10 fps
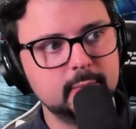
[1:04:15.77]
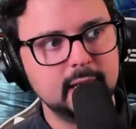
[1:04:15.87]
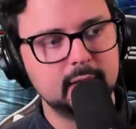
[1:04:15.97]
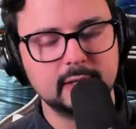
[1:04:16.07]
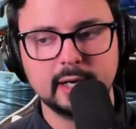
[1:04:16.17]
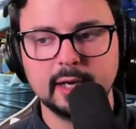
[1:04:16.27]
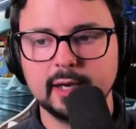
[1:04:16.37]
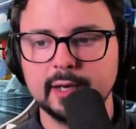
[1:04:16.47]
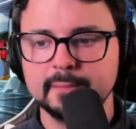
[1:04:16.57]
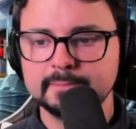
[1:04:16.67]
about
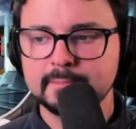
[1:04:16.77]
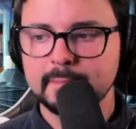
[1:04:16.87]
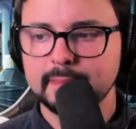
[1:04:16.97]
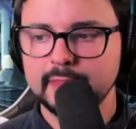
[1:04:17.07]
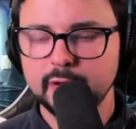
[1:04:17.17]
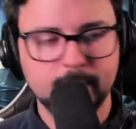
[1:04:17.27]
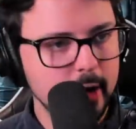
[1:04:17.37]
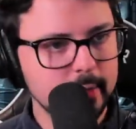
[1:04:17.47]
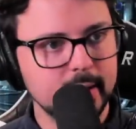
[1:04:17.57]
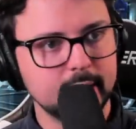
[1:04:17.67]
the new
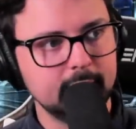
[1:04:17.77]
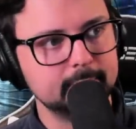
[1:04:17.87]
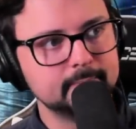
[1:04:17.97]
Pokemon game?